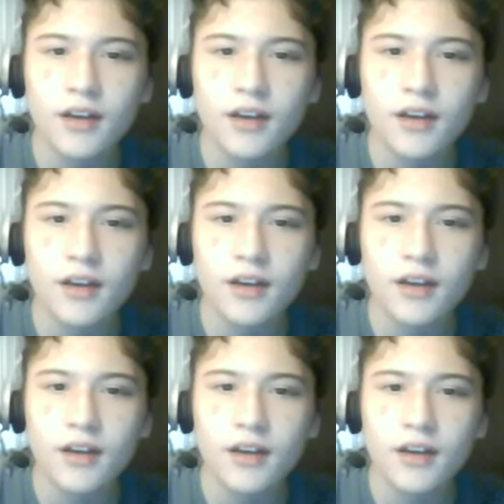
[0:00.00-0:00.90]
That's an
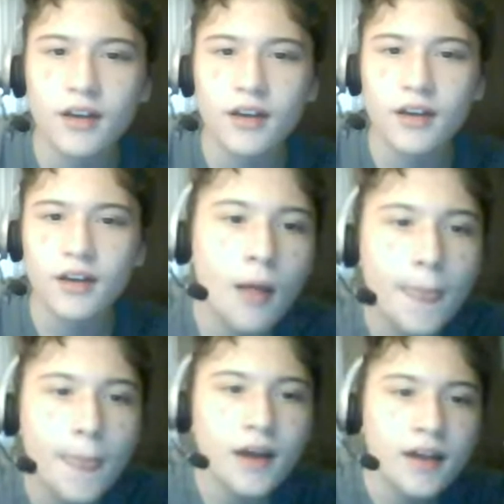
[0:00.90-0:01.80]
interesting meme.
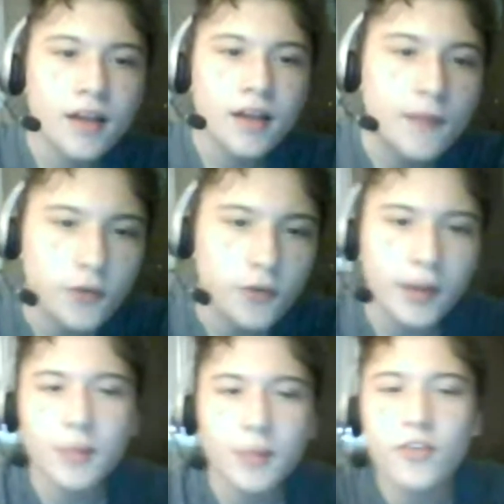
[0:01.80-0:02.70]
This may
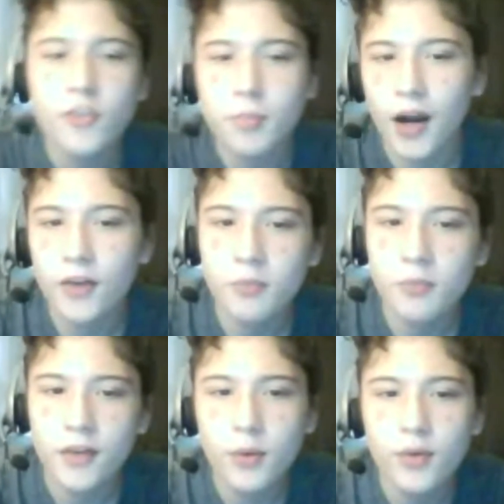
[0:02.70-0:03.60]
come as a surprise,
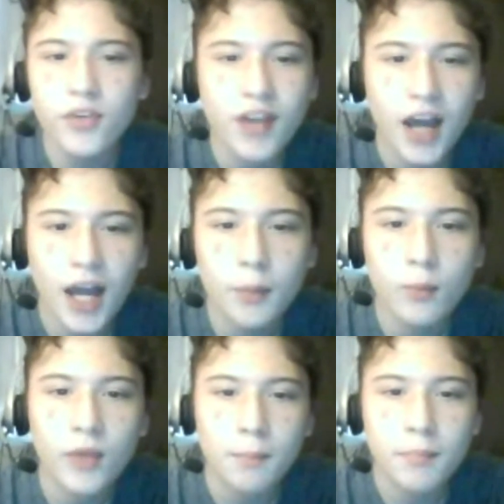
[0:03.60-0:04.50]
but there was a
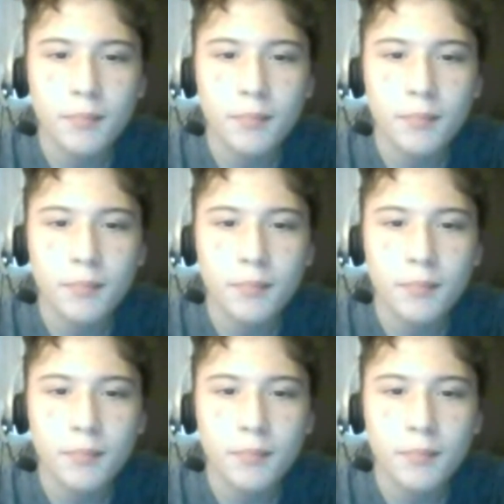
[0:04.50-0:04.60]
time when